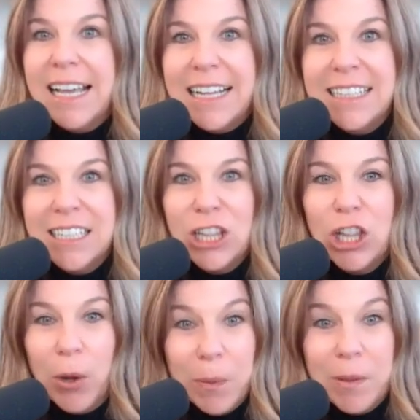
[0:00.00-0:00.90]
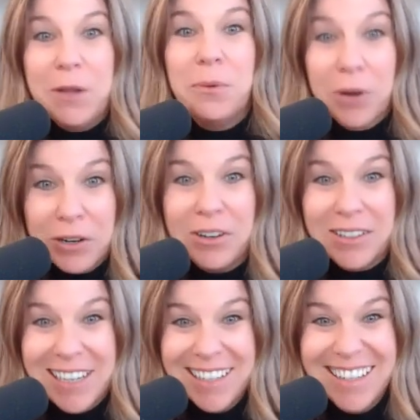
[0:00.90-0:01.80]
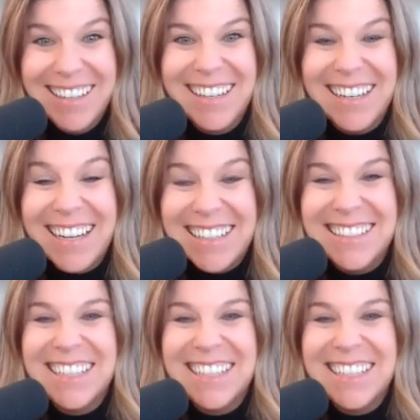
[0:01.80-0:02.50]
it's a lonely world. It is,